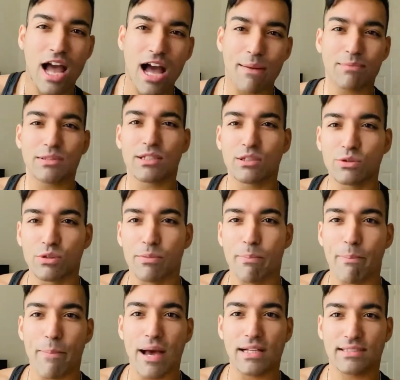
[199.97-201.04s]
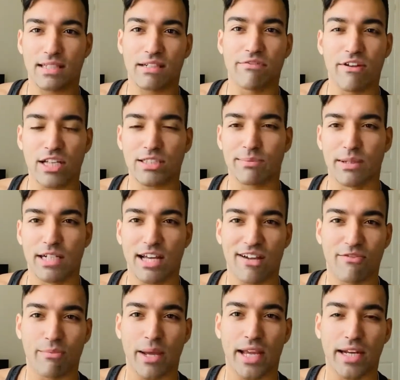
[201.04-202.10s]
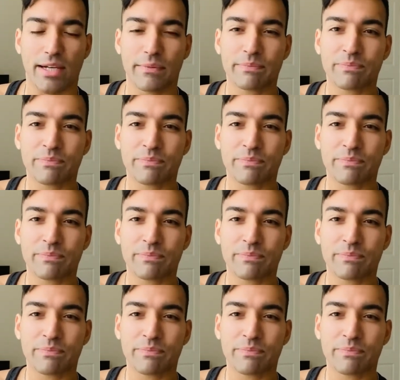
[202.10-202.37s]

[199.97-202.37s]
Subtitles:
absolute best investment I've made.